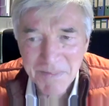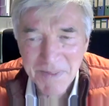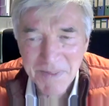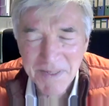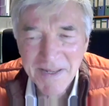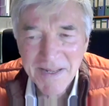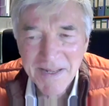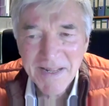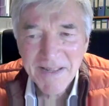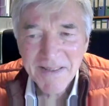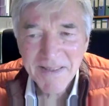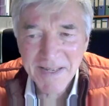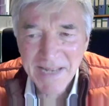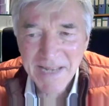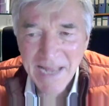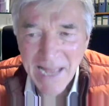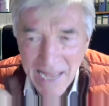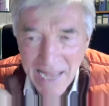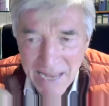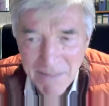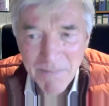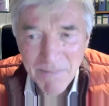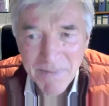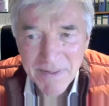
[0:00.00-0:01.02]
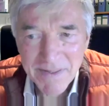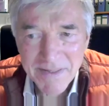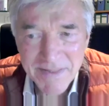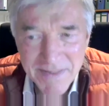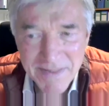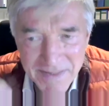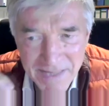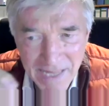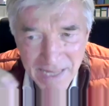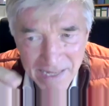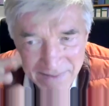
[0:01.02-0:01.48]
me that
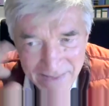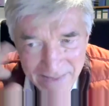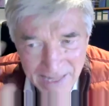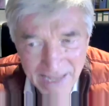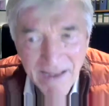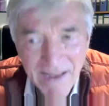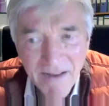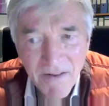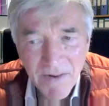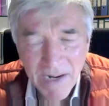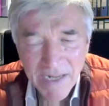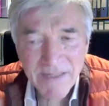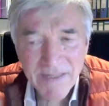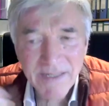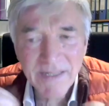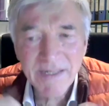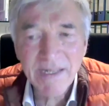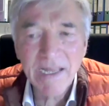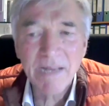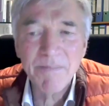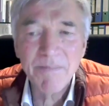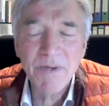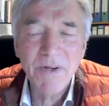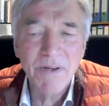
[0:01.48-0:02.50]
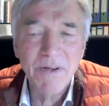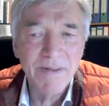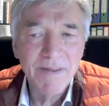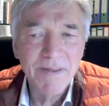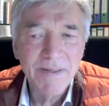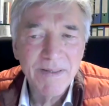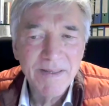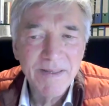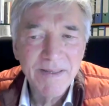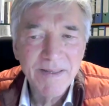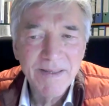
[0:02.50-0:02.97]
they are right and I'm wrong.
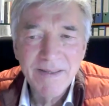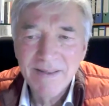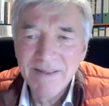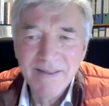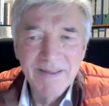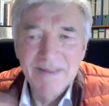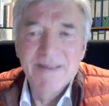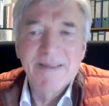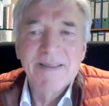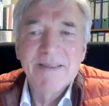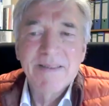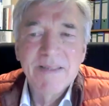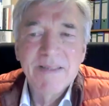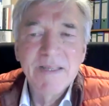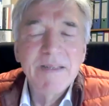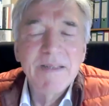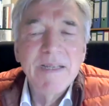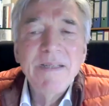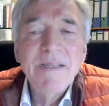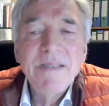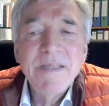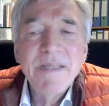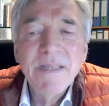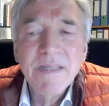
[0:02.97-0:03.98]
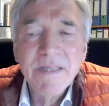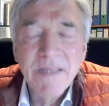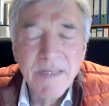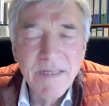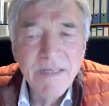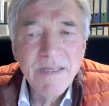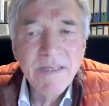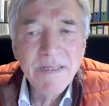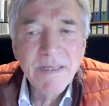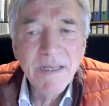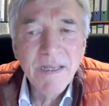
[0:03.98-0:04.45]
Then see,
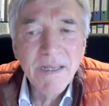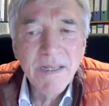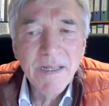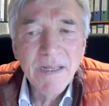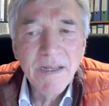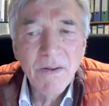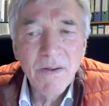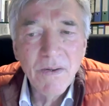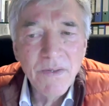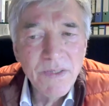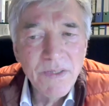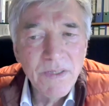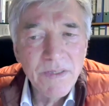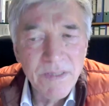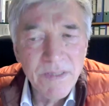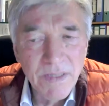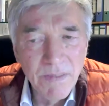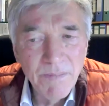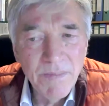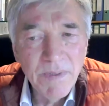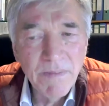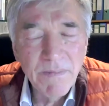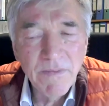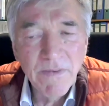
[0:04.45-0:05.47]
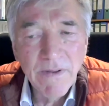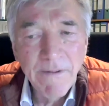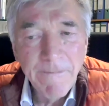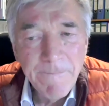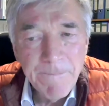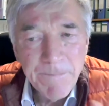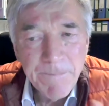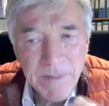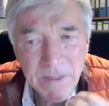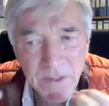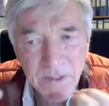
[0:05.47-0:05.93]
this is also a symptom of a
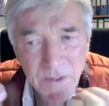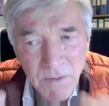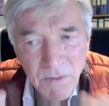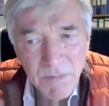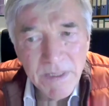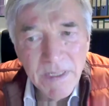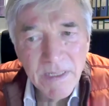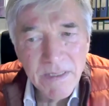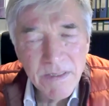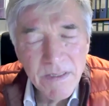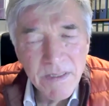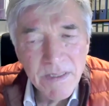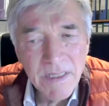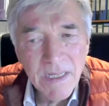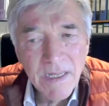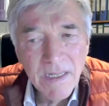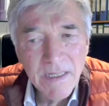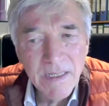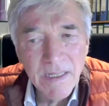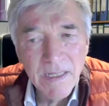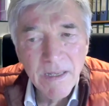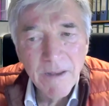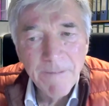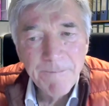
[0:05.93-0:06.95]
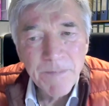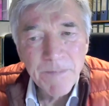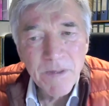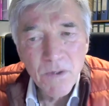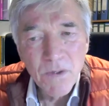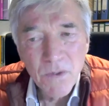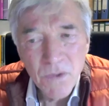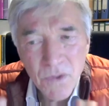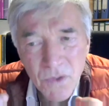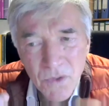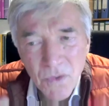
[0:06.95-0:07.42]
traumatized society.
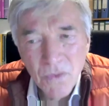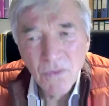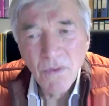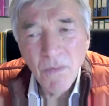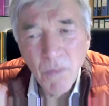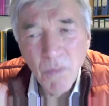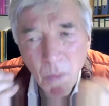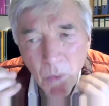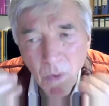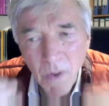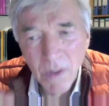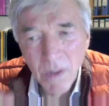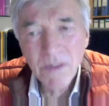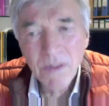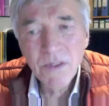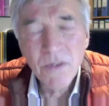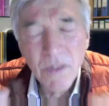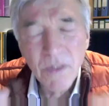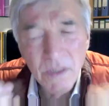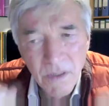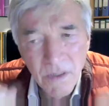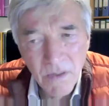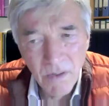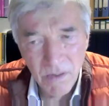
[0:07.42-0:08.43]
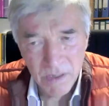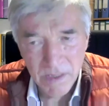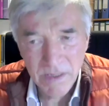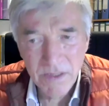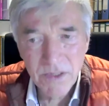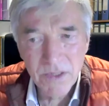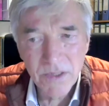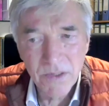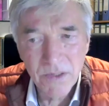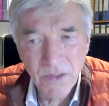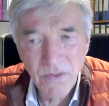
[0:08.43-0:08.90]
You do not want to
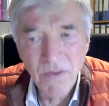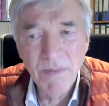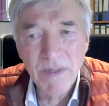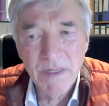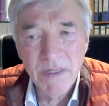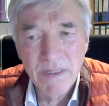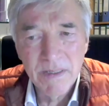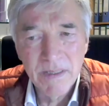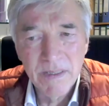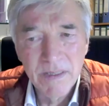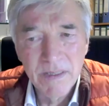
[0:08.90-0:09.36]
acknowledge trauma.